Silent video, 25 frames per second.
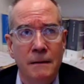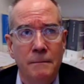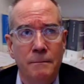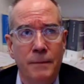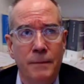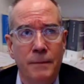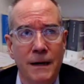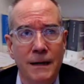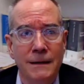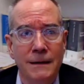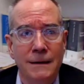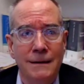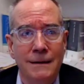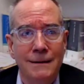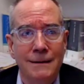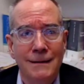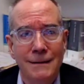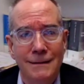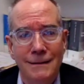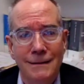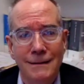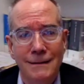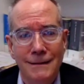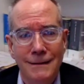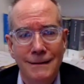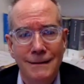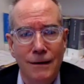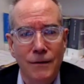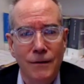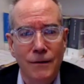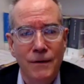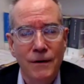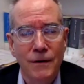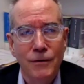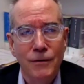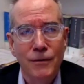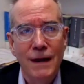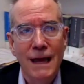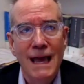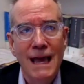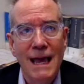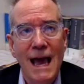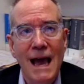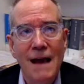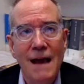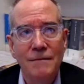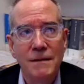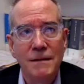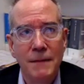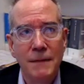But, they're going to
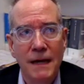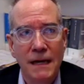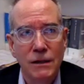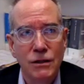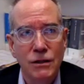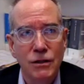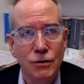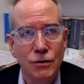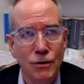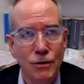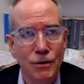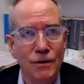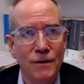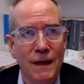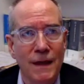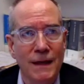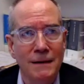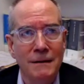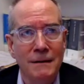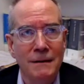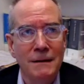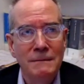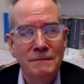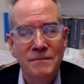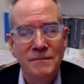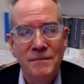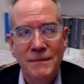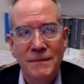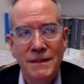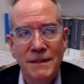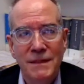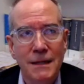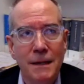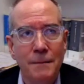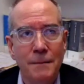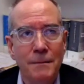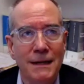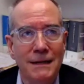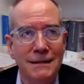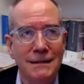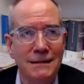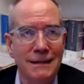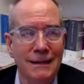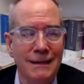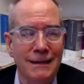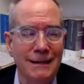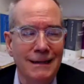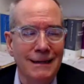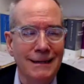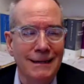have to make sure that somebody's
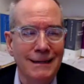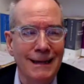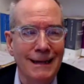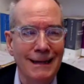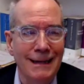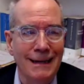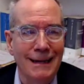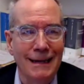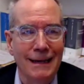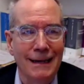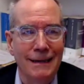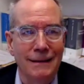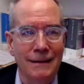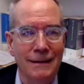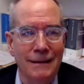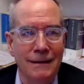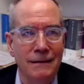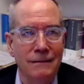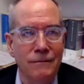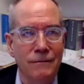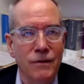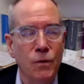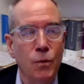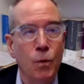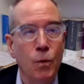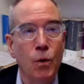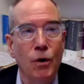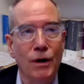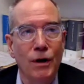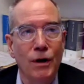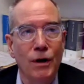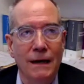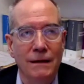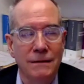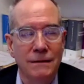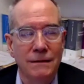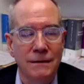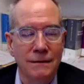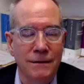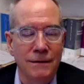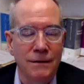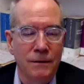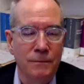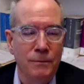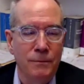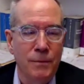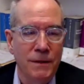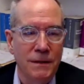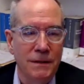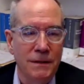getting the word out to
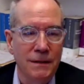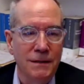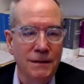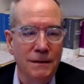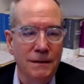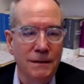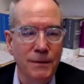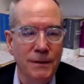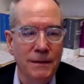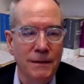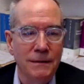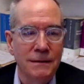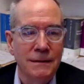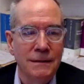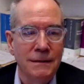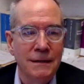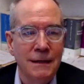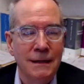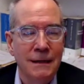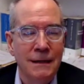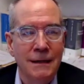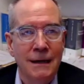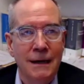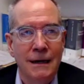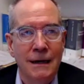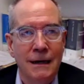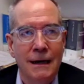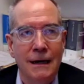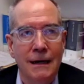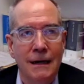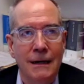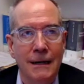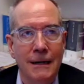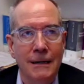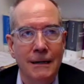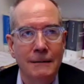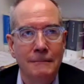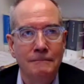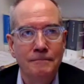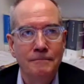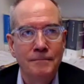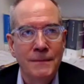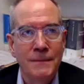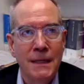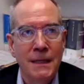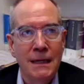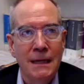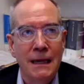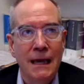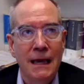their participants.
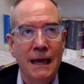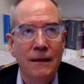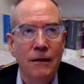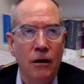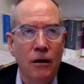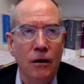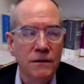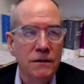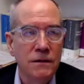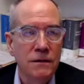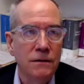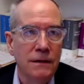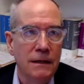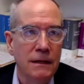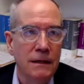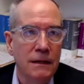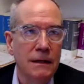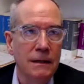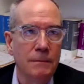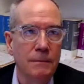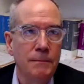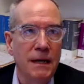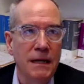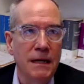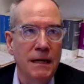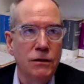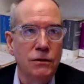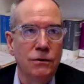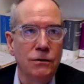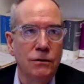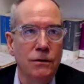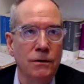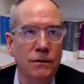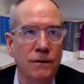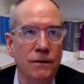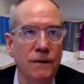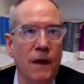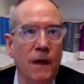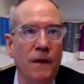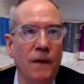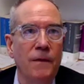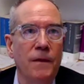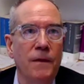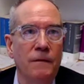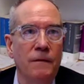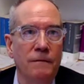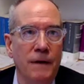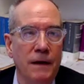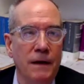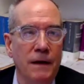And also they need to make sure that
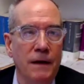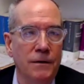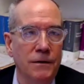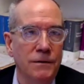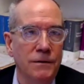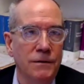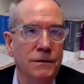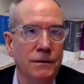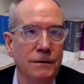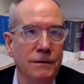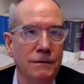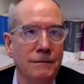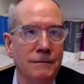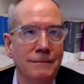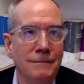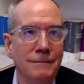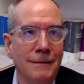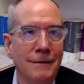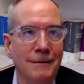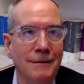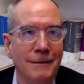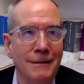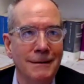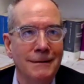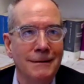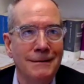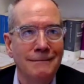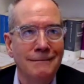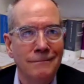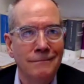the vendors are